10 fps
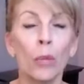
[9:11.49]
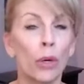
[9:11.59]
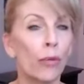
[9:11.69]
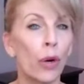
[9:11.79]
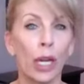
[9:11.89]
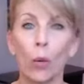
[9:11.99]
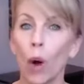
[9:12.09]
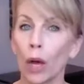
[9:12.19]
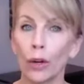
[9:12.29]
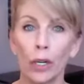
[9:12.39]
but avoiding
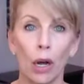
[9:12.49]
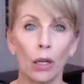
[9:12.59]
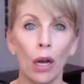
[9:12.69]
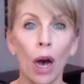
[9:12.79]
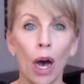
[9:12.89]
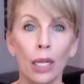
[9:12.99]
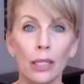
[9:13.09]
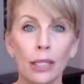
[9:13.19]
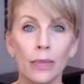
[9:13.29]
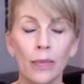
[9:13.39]
water at all
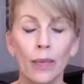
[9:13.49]
costs.